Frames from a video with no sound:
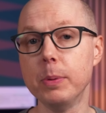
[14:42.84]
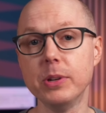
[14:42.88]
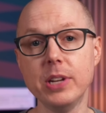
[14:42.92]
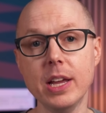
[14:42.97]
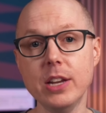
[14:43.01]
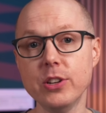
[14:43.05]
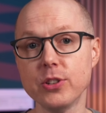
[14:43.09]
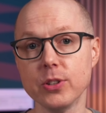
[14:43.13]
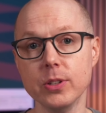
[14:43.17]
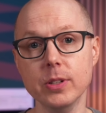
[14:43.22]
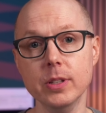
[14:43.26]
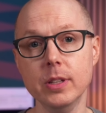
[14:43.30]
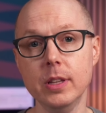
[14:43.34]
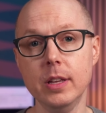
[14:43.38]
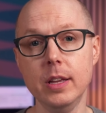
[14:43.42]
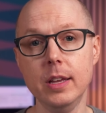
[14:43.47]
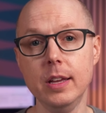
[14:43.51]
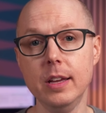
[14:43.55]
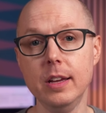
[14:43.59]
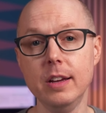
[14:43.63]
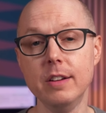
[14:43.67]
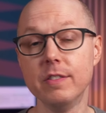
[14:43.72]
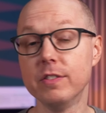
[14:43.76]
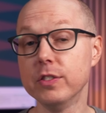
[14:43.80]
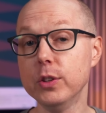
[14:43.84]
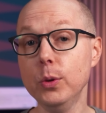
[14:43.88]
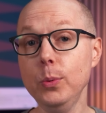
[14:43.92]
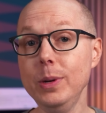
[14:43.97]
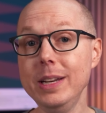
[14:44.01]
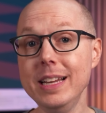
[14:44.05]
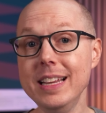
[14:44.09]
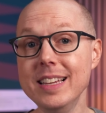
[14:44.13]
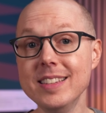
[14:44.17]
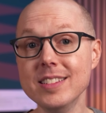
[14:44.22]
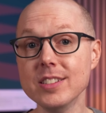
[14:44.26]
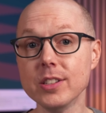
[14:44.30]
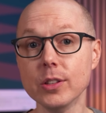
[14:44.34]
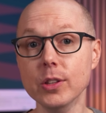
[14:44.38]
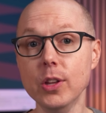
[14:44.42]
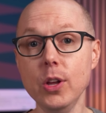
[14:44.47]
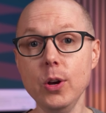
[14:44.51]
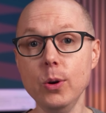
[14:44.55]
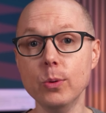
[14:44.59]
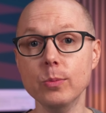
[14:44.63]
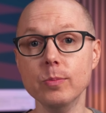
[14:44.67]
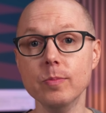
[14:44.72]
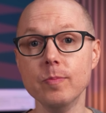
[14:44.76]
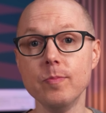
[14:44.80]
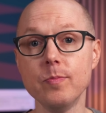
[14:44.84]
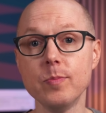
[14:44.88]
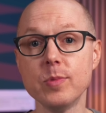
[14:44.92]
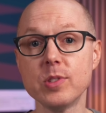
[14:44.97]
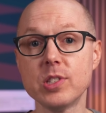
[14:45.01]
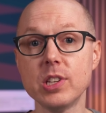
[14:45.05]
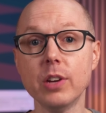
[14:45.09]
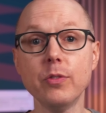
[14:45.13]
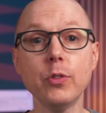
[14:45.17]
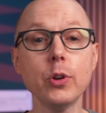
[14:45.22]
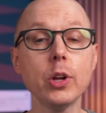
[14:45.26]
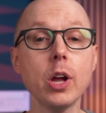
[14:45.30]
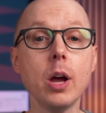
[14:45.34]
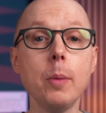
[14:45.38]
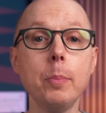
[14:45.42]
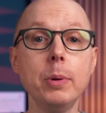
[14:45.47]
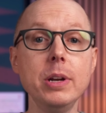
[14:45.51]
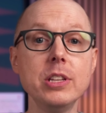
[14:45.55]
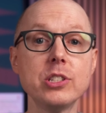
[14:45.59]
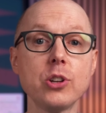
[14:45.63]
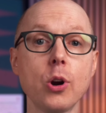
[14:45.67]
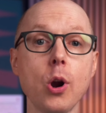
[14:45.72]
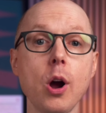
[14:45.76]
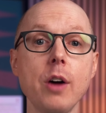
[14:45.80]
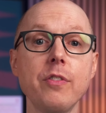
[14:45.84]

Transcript: potential. Fluid isn't alone. Several companies are